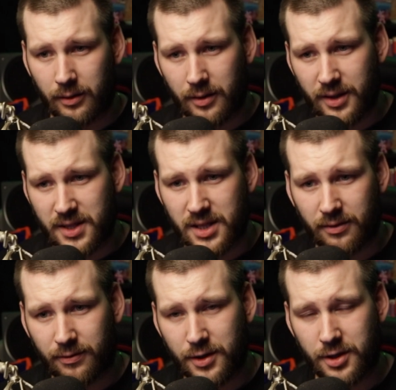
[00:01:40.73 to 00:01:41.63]
This is a
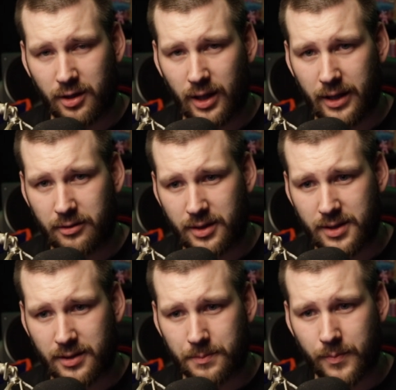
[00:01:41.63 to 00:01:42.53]
physical
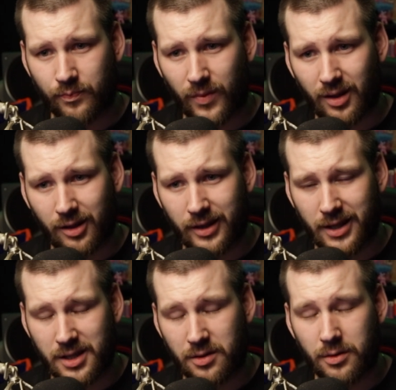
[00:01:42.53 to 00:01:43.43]
address
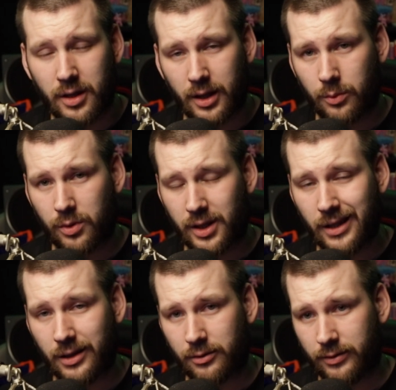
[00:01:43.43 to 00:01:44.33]
connected to the network
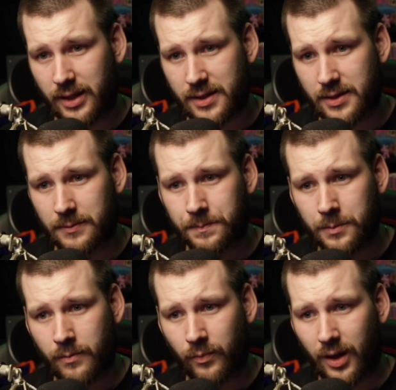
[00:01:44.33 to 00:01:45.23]
interface.
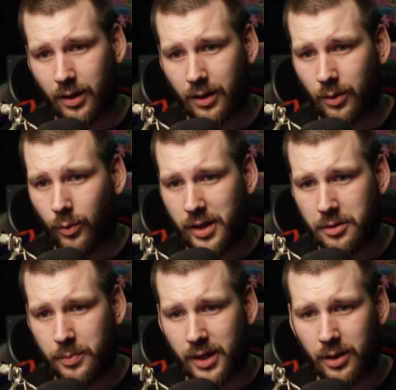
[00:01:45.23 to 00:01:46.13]
Whether
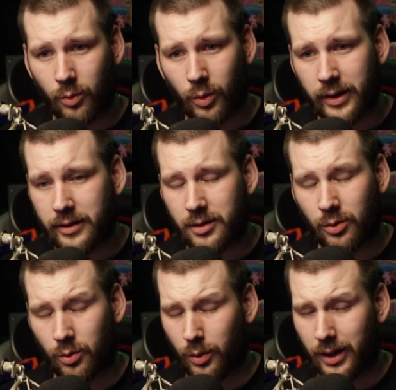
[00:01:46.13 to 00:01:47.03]
it be wired
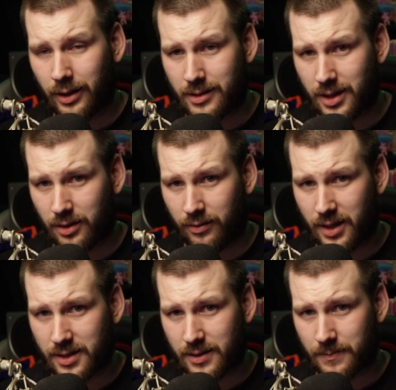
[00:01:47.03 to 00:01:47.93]
or wireless
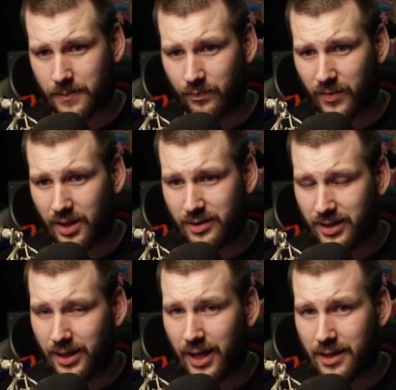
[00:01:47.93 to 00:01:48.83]
interface, it
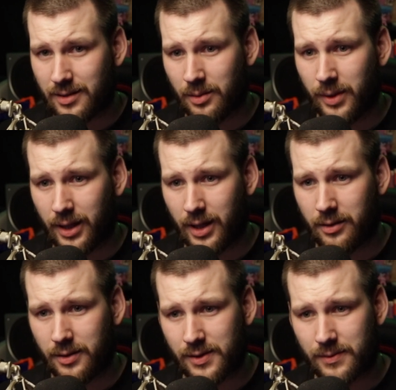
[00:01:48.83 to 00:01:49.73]
still has a MAC
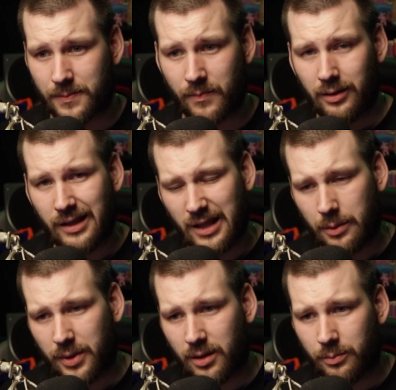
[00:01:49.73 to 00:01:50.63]
address. It
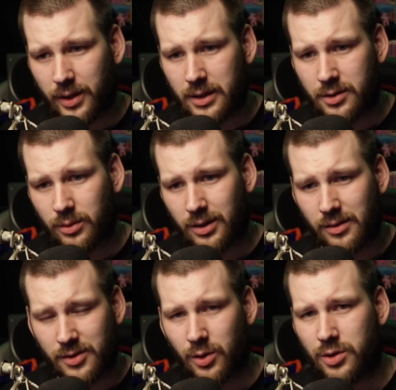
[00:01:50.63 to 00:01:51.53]
can be compared to
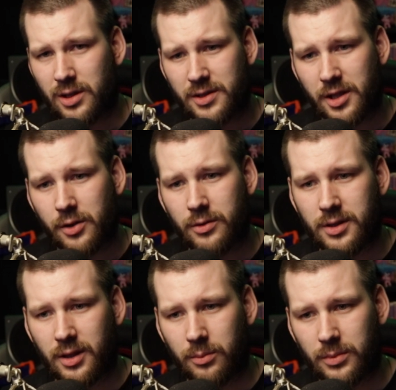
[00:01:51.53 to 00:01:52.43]
a social security
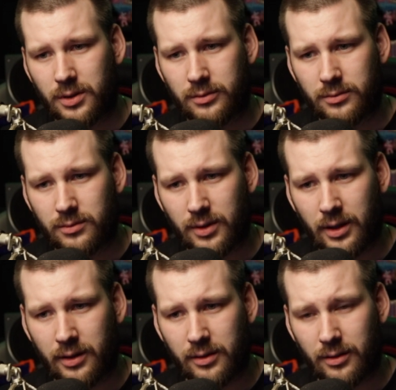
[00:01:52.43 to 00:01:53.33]
number,
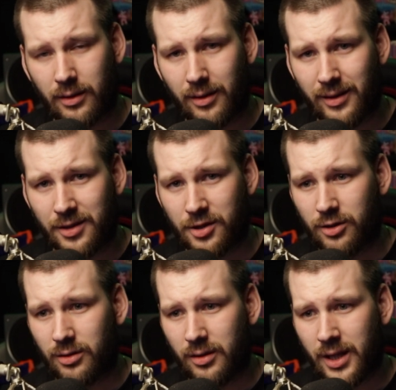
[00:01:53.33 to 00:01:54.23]
and there
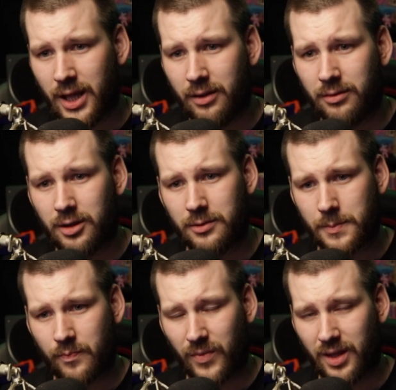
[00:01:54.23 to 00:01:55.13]
should never
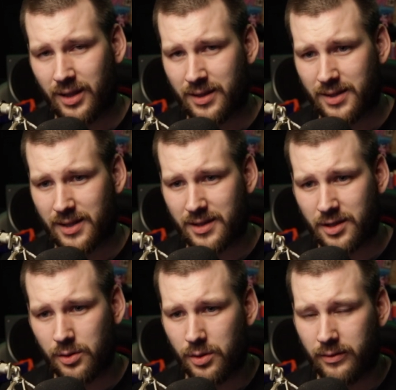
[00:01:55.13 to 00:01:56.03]
exist
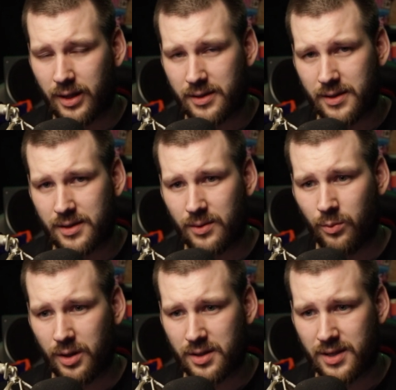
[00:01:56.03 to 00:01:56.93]
two devices
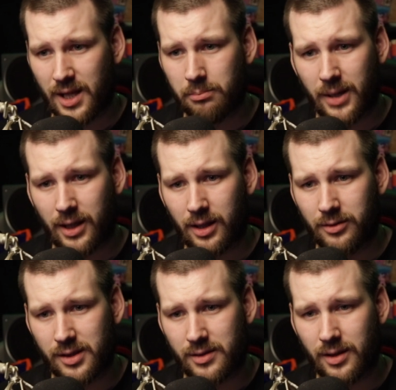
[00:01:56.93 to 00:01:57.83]
with the same MAC
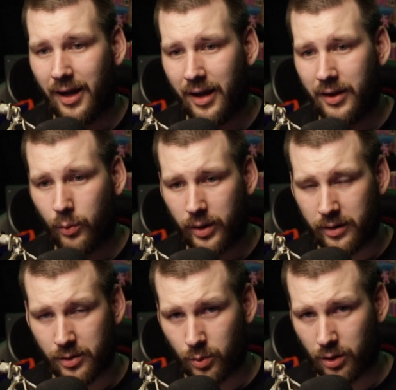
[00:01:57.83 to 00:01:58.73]
address anywhere
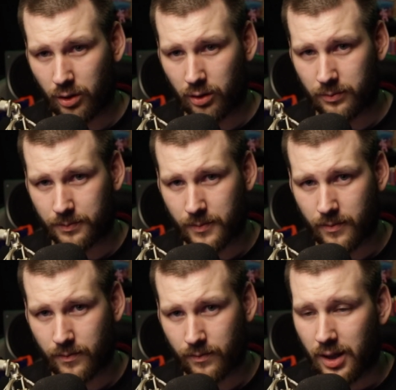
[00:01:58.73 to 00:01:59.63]
in the world.
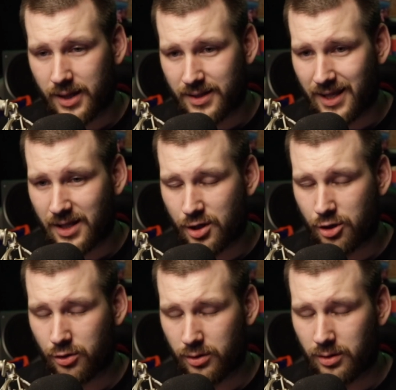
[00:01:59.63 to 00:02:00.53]
I say
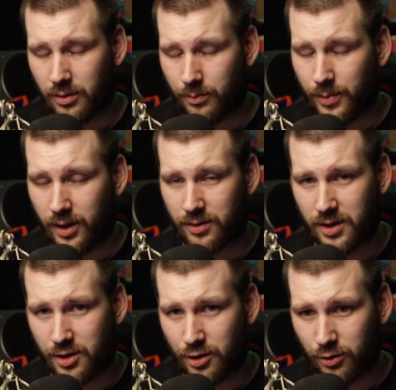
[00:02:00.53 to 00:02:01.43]
should because
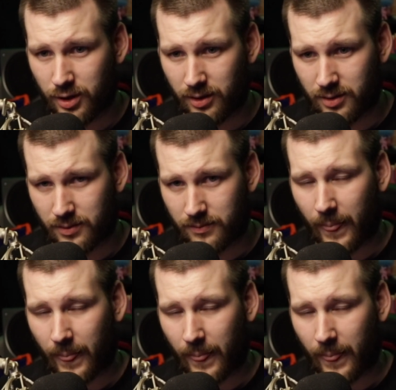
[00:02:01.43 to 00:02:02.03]
it shouldn't.